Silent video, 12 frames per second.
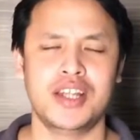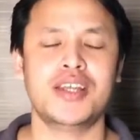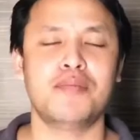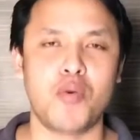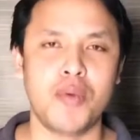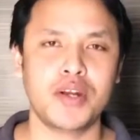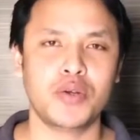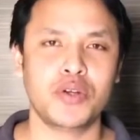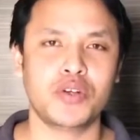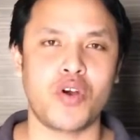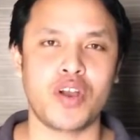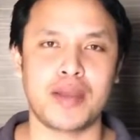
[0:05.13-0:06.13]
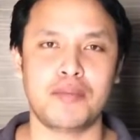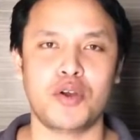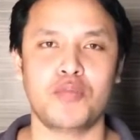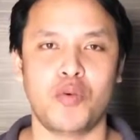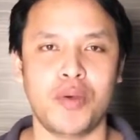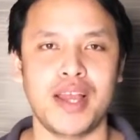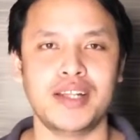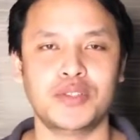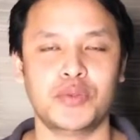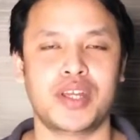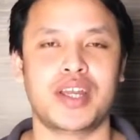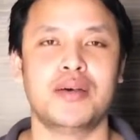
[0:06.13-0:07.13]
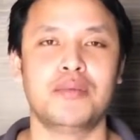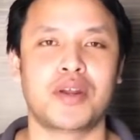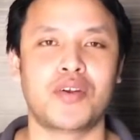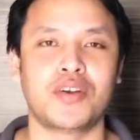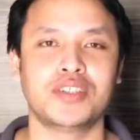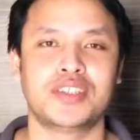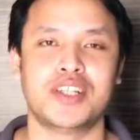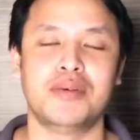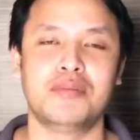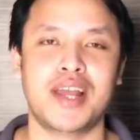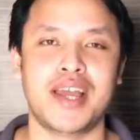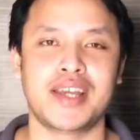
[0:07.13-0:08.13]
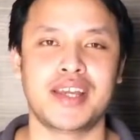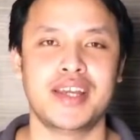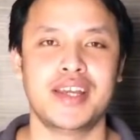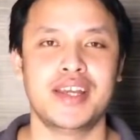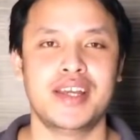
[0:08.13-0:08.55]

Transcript: The moment we talk about mobiles, we come across terms like